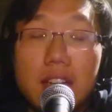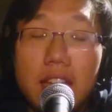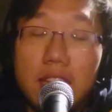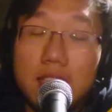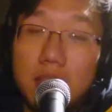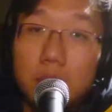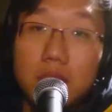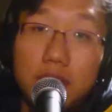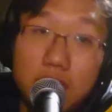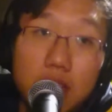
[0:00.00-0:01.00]
Except
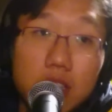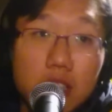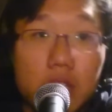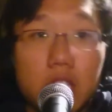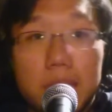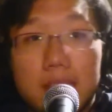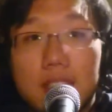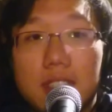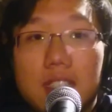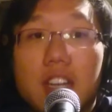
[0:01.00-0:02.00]
in Fanon, you'd expect her
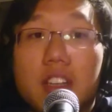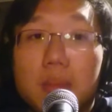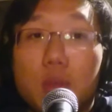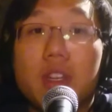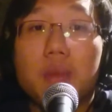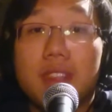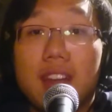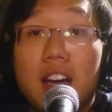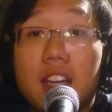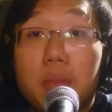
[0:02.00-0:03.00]
to start her morning with the
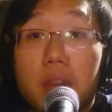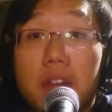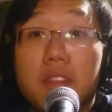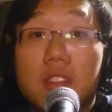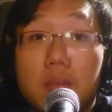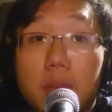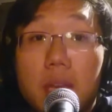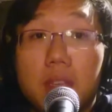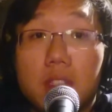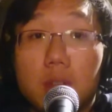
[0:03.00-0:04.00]
hearty breakfast of
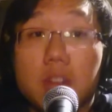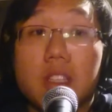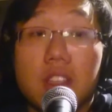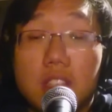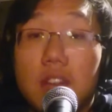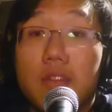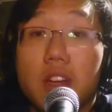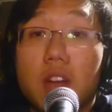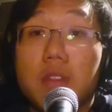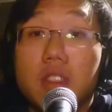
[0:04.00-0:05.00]
baby souls and the
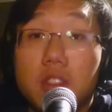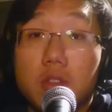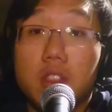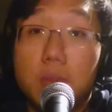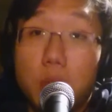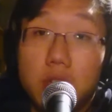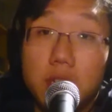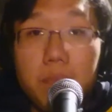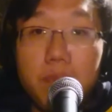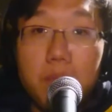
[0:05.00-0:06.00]
suffering of a student
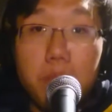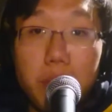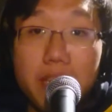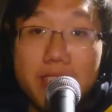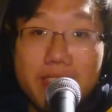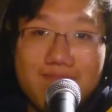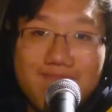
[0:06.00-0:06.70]
body. Piggott.